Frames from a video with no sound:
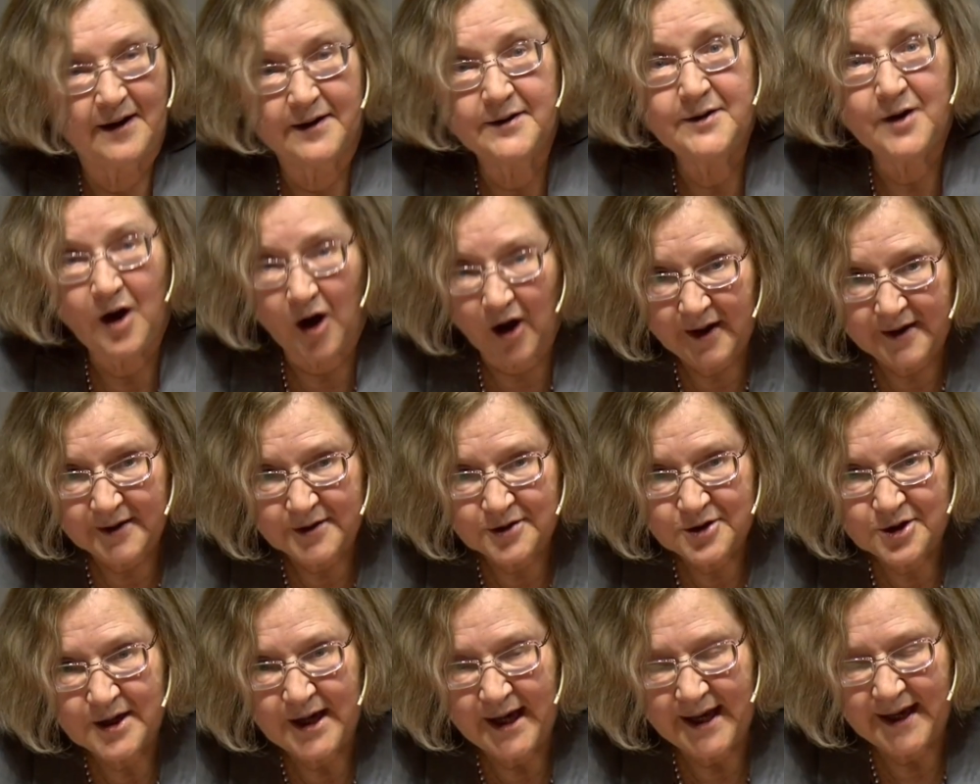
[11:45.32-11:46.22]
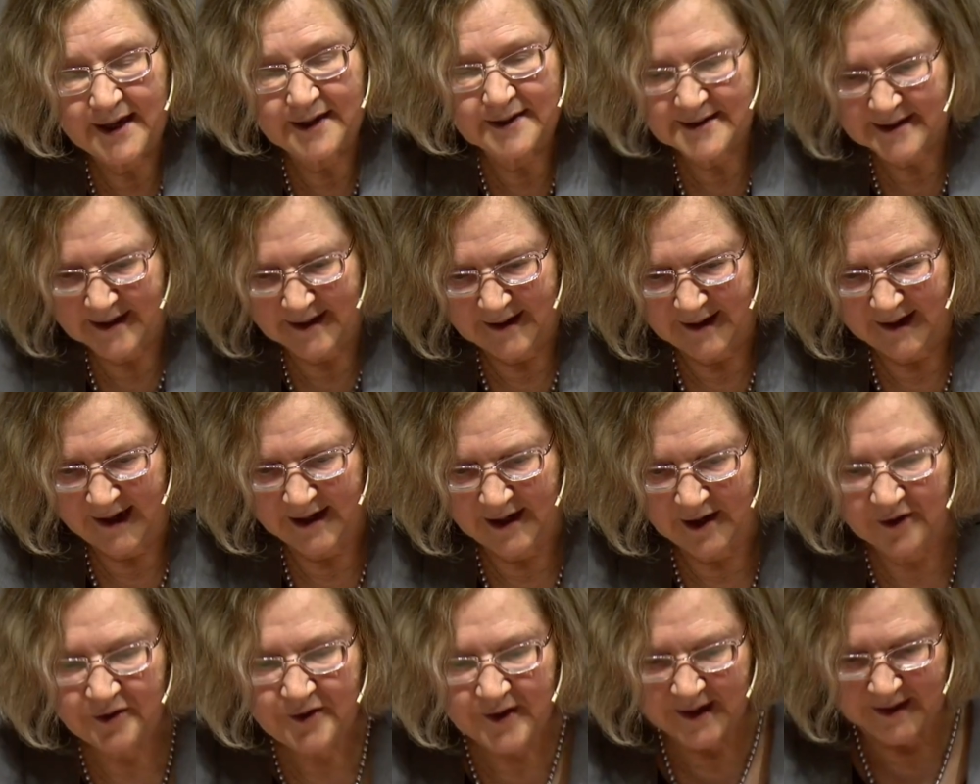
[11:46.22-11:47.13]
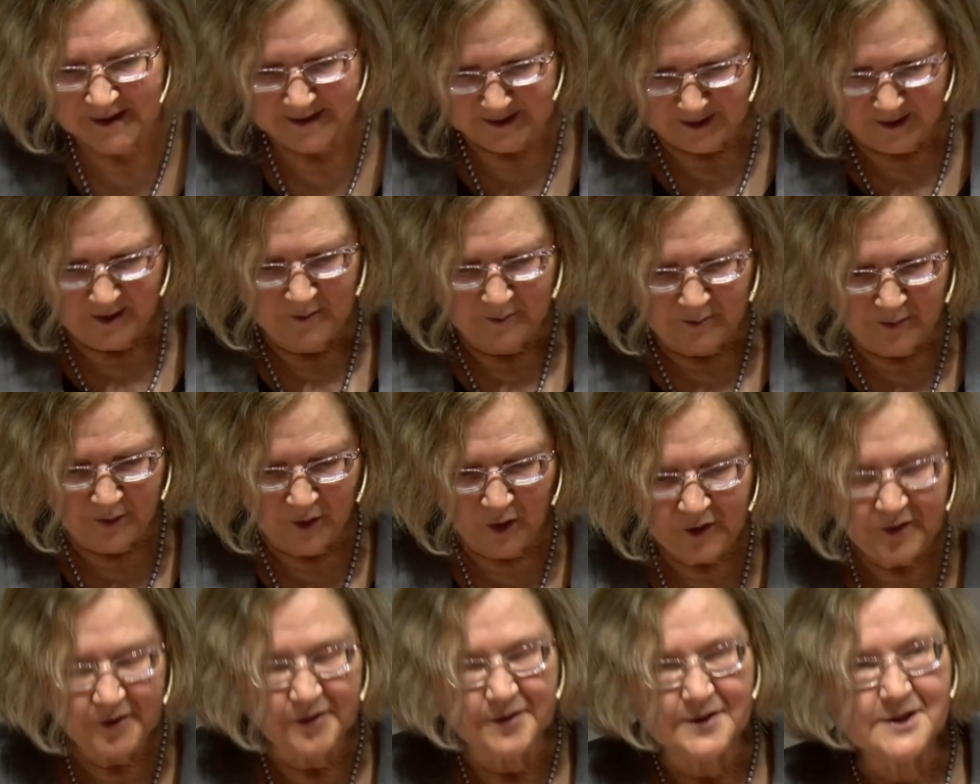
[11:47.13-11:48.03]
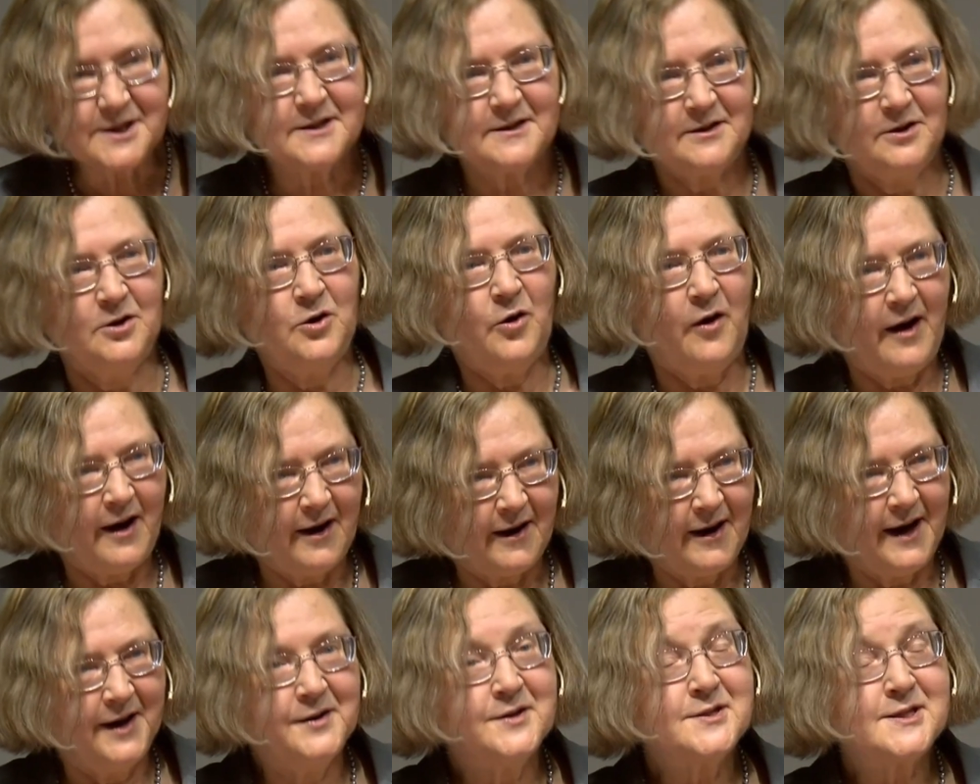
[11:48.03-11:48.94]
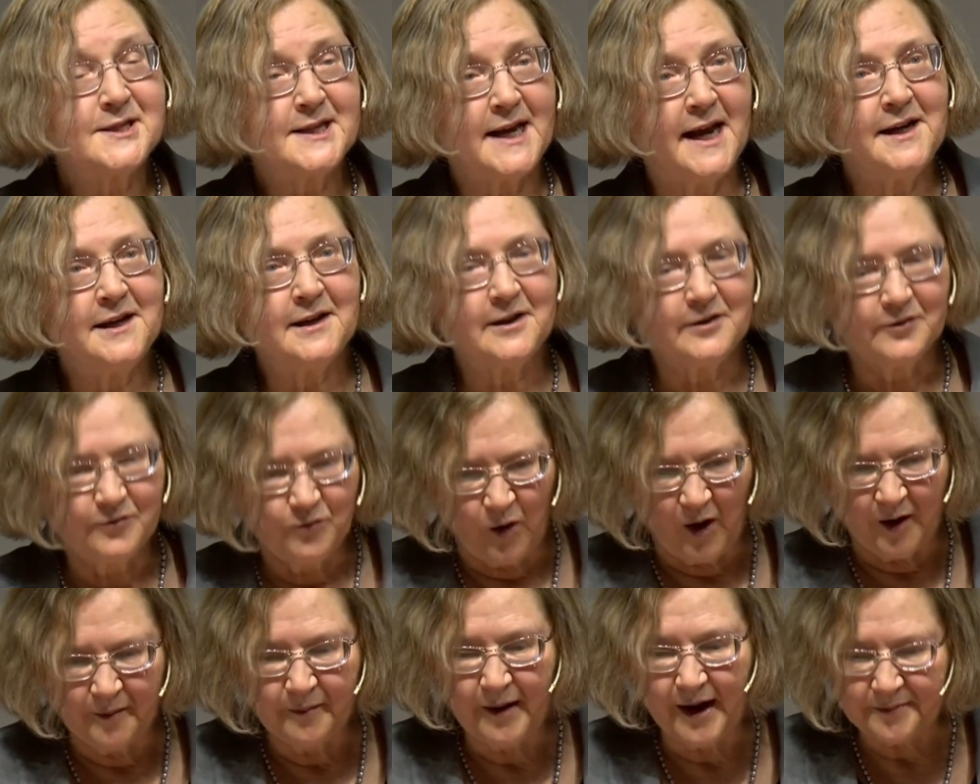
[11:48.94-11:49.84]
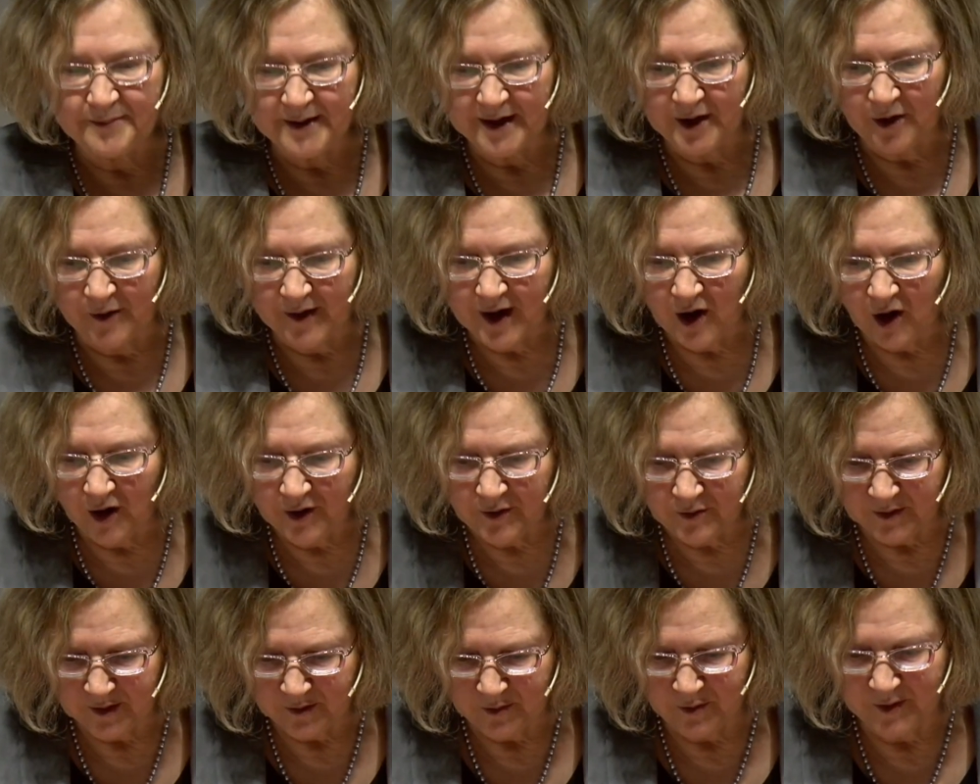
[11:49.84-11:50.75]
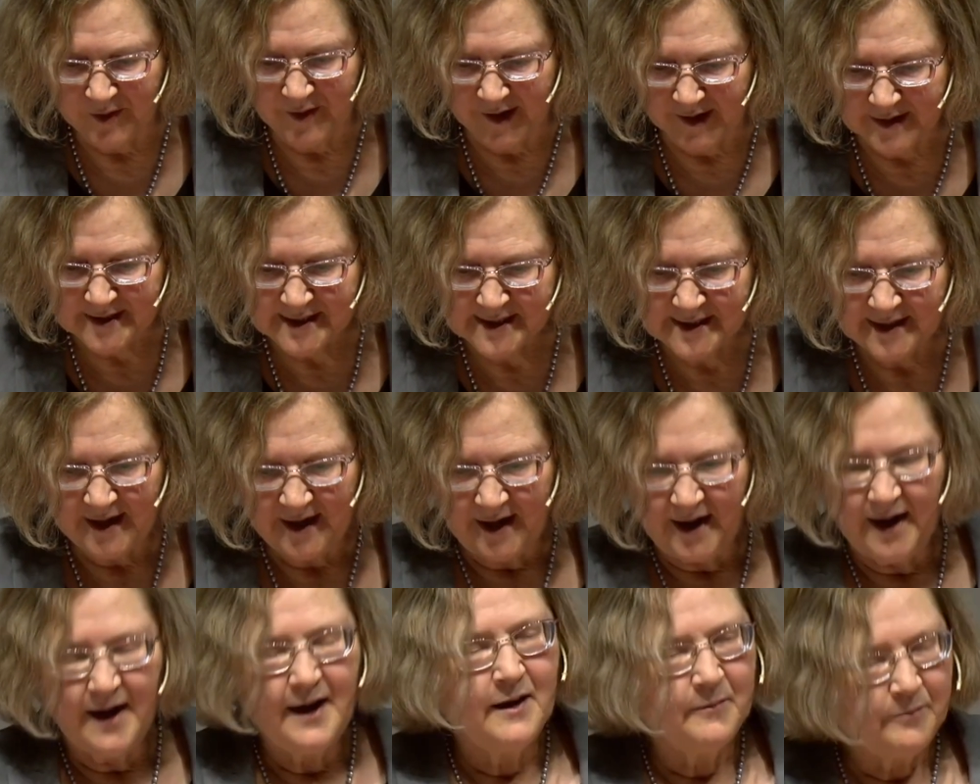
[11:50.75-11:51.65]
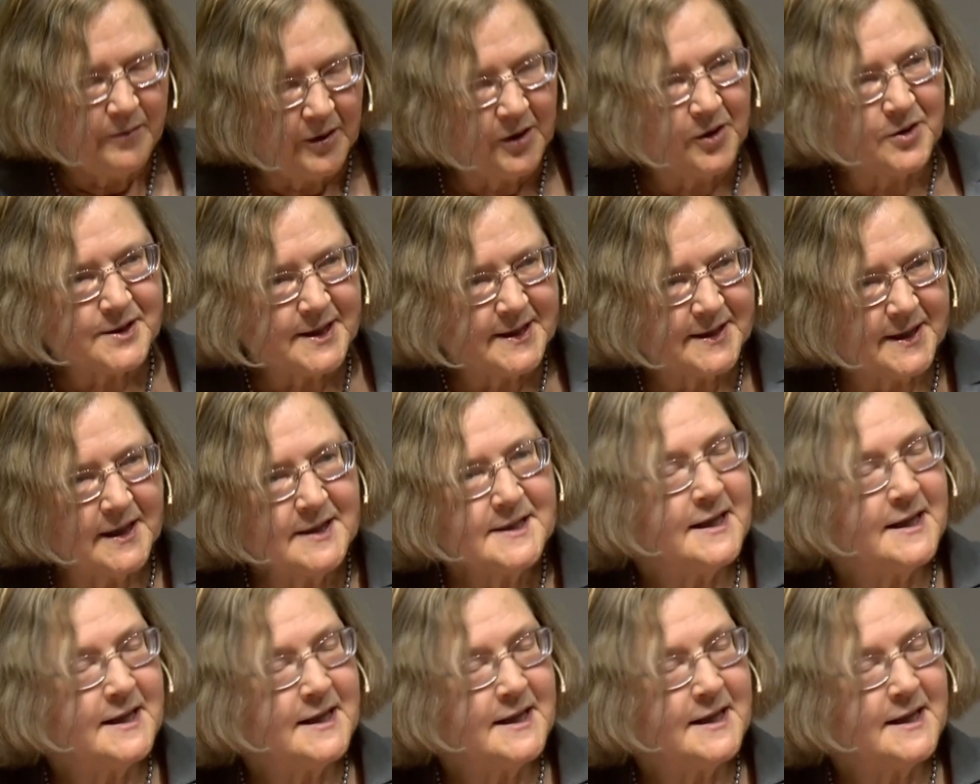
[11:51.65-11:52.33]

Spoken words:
knowledge, and I think it broadens, our understanding of what might be going on with us, because, as I